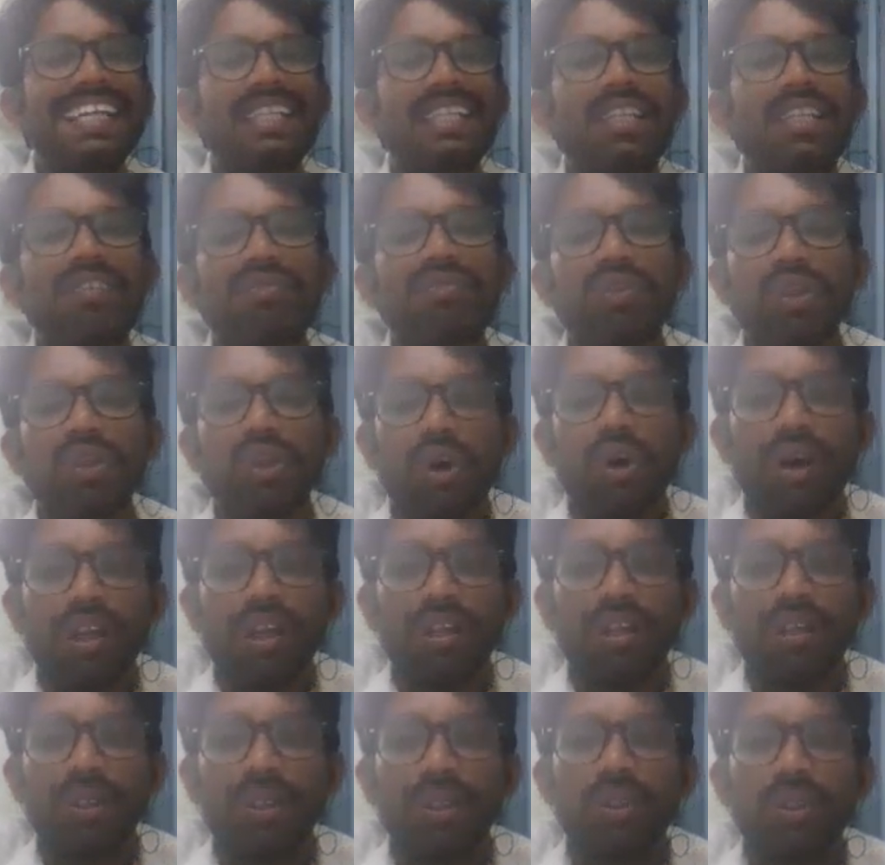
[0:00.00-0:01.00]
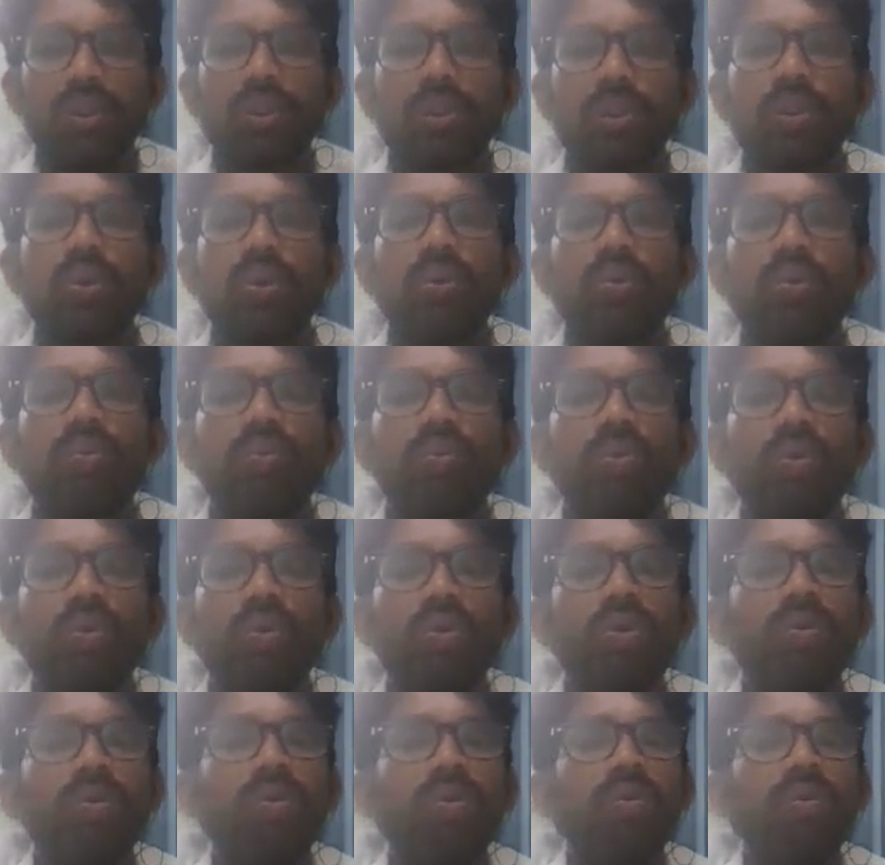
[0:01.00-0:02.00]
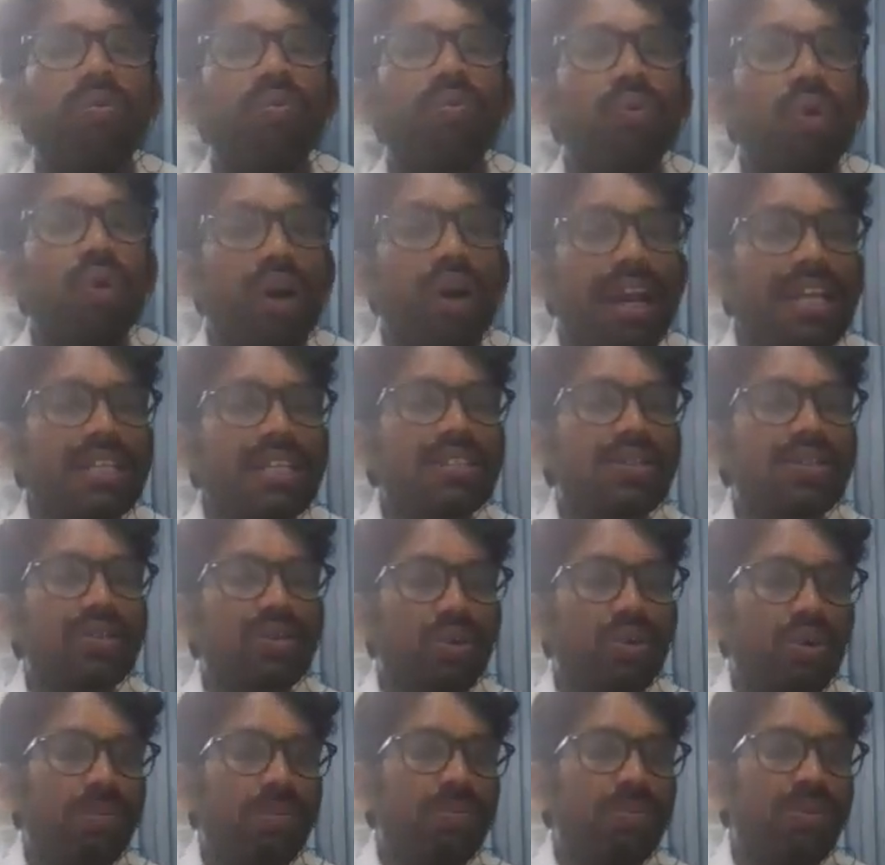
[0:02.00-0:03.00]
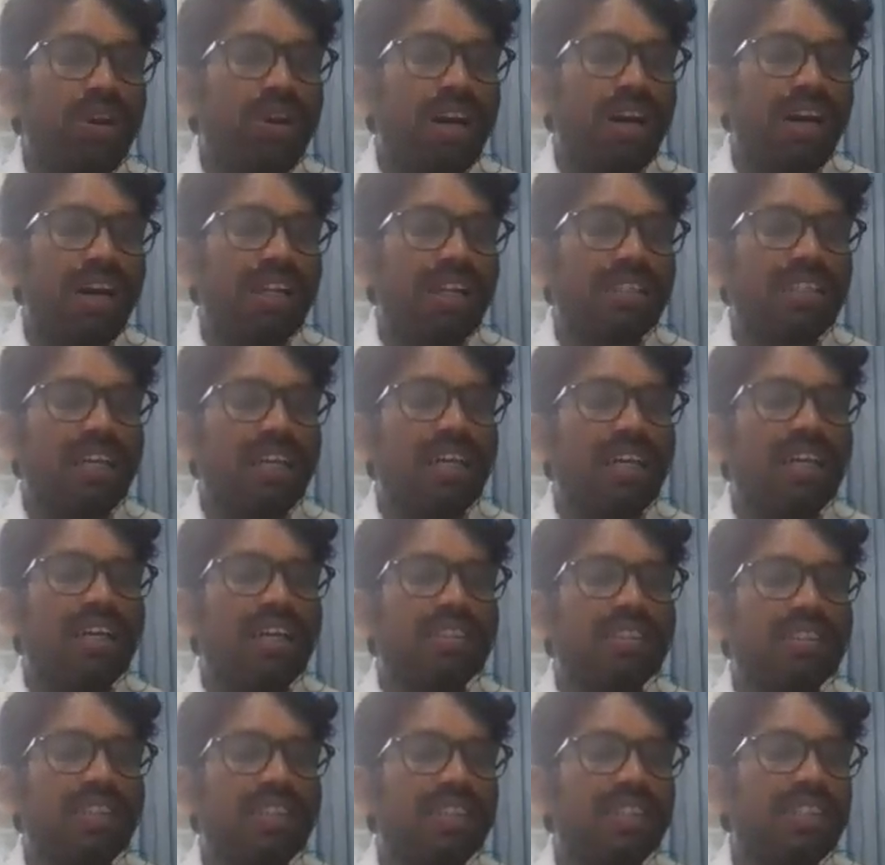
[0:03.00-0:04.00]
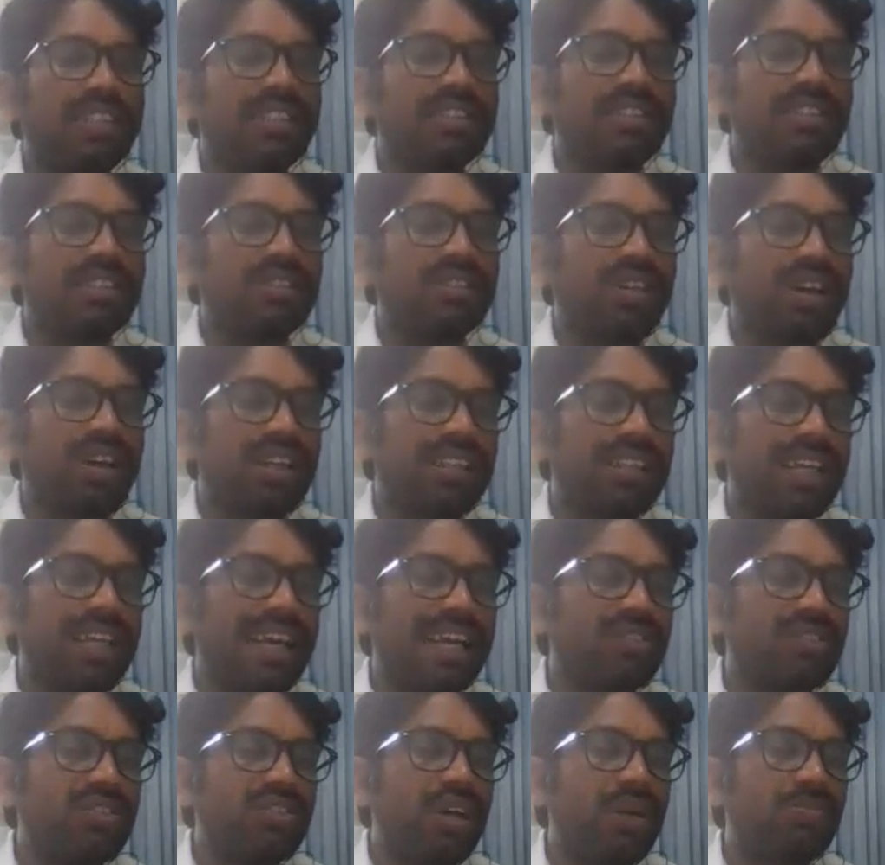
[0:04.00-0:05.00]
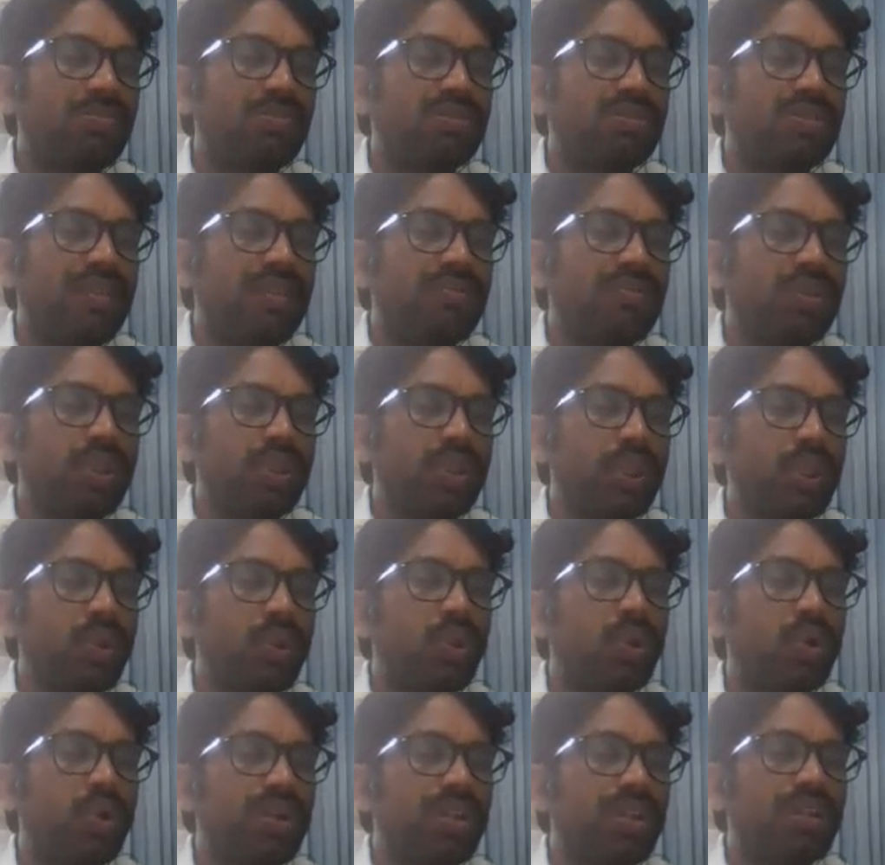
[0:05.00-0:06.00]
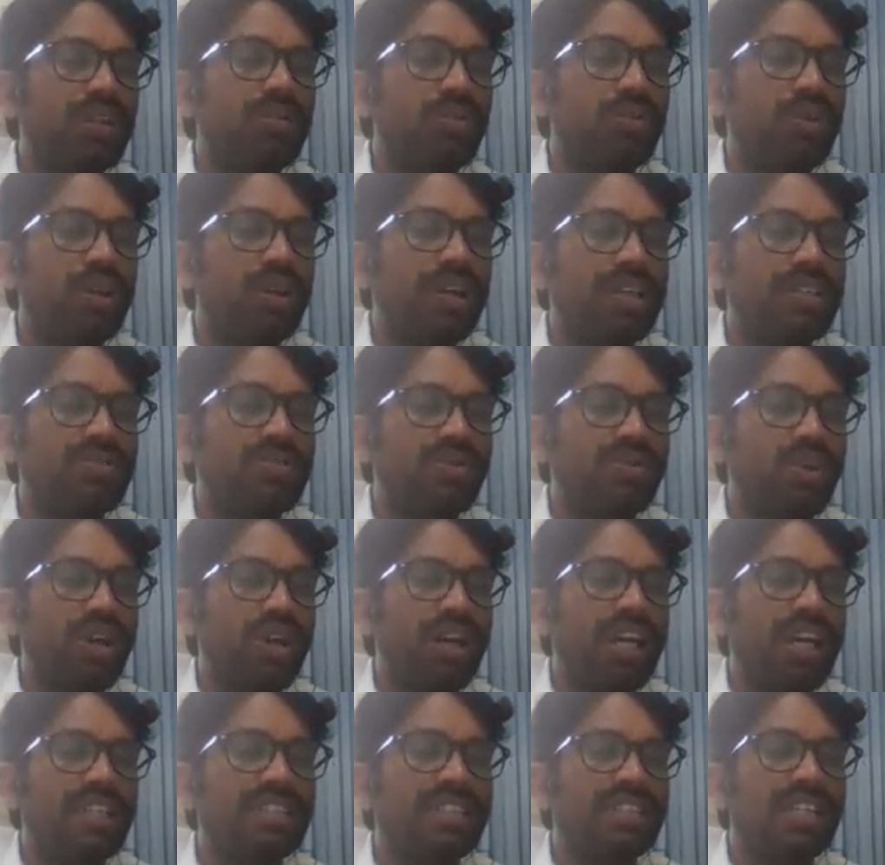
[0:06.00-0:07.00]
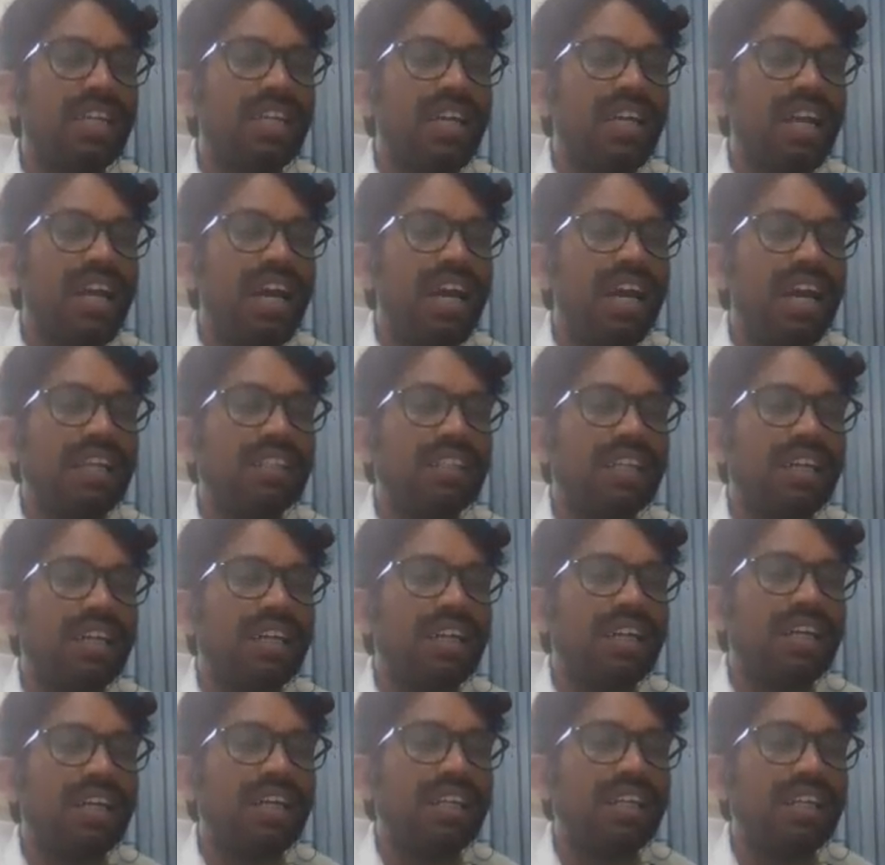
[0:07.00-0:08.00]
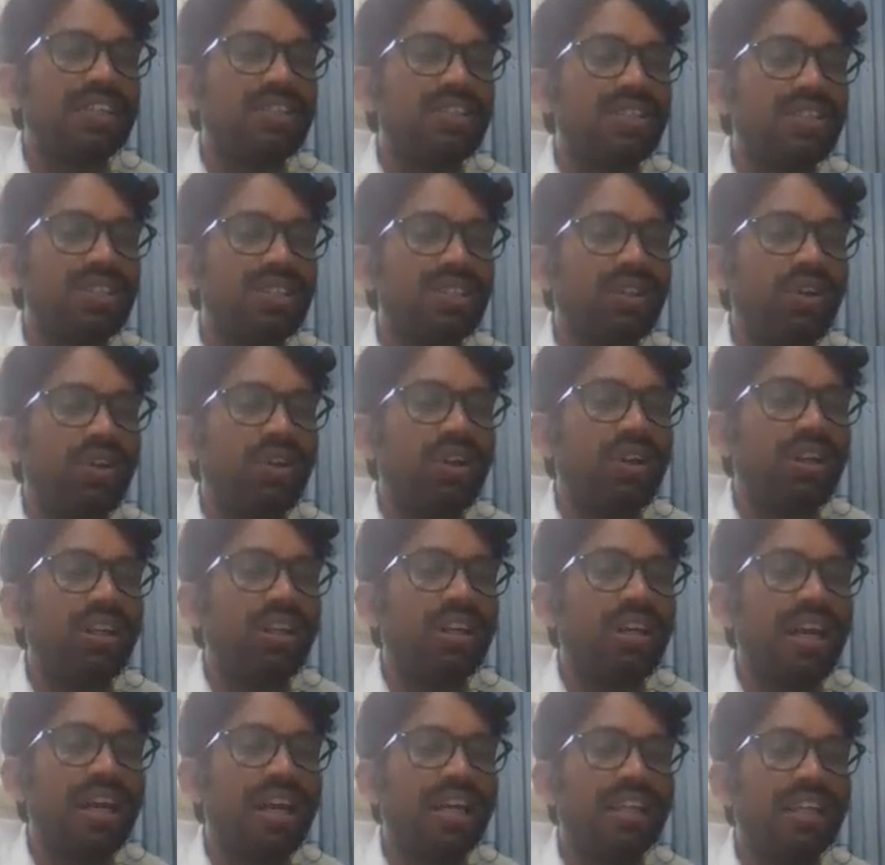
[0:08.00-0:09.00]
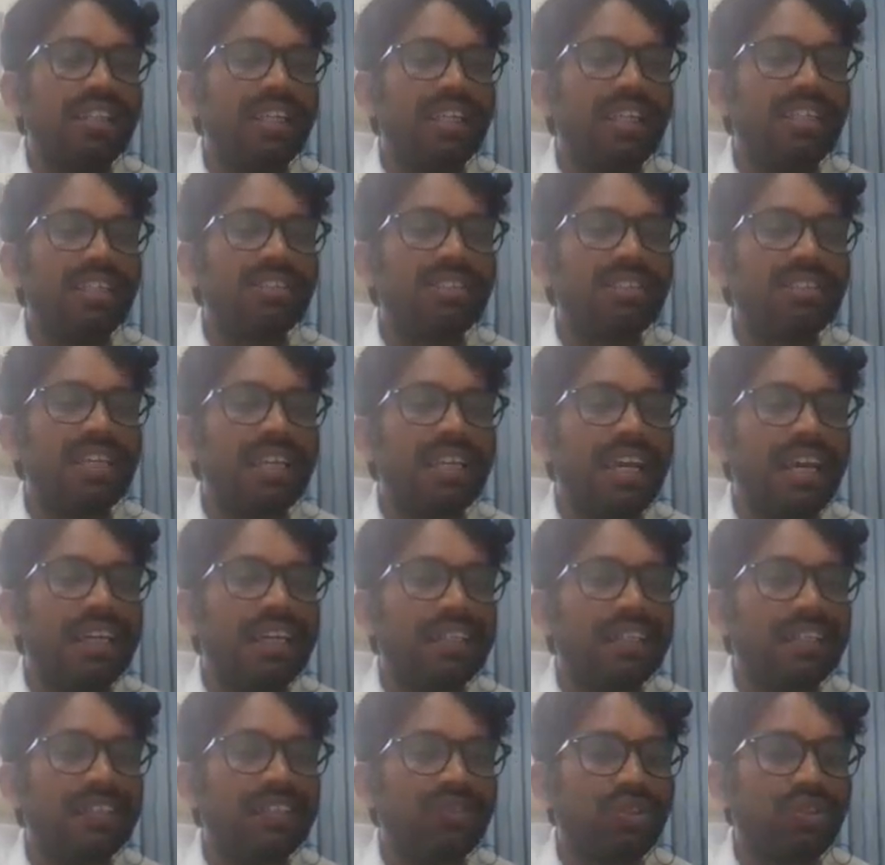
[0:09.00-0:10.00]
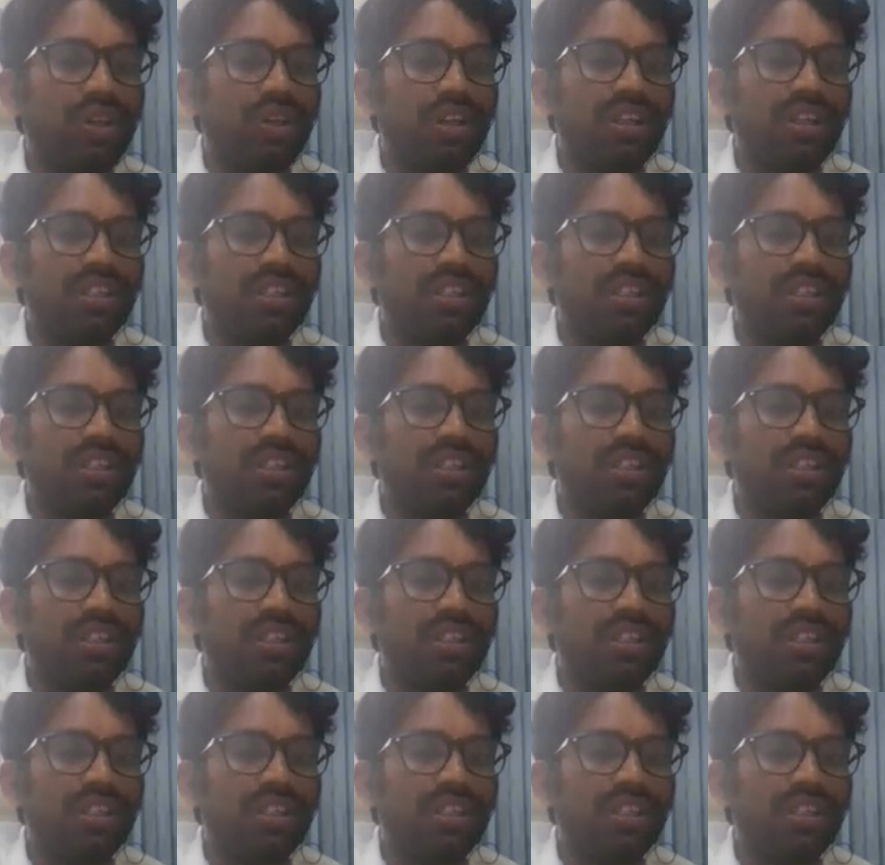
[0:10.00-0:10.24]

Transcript: phenol, 2 OH group are the, that is these are the examples of quinone, OH, and the resinol, and there is the catechol.